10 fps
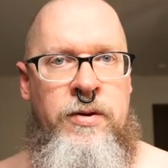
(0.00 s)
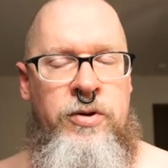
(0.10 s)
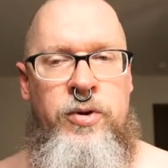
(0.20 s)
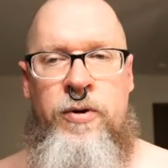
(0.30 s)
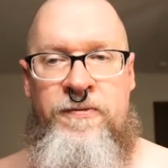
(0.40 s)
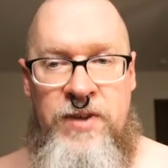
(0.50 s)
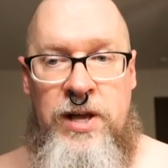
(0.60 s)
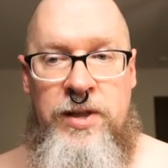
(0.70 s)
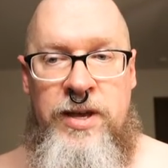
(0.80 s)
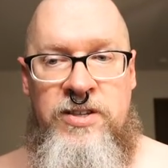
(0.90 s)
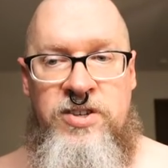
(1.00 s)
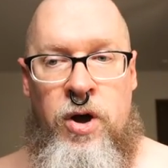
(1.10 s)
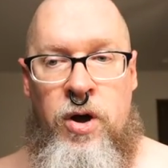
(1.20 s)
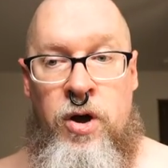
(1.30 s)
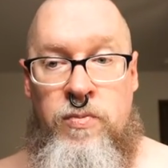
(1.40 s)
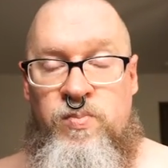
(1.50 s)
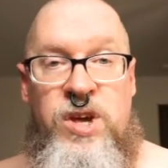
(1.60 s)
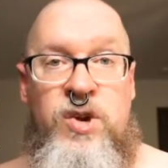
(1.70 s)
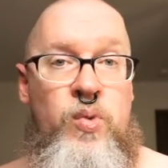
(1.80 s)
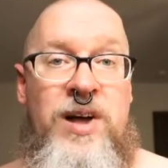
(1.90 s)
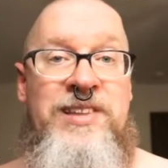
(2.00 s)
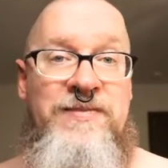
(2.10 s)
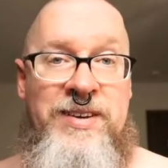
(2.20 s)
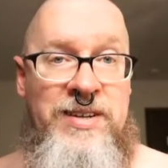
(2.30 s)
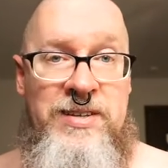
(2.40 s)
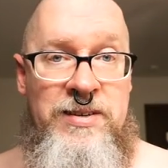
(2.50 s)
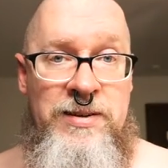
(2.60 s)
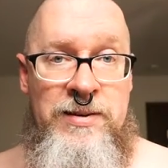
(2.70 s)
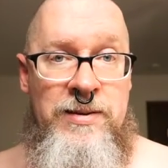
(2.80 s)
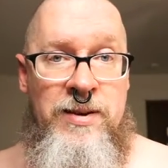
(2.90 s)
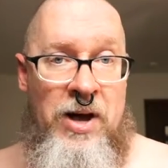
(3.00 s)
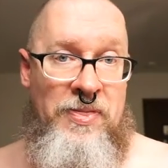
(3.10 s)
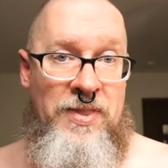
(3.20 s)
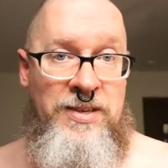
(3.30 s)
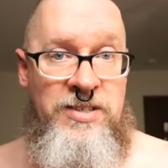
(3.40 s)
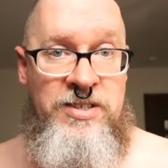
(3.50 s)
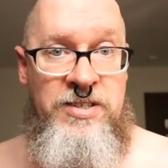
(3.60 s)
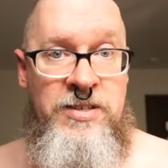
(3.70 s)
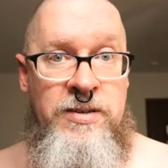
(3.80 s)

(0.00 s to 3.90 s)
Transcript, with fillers: Your feelings are irrelevant on this.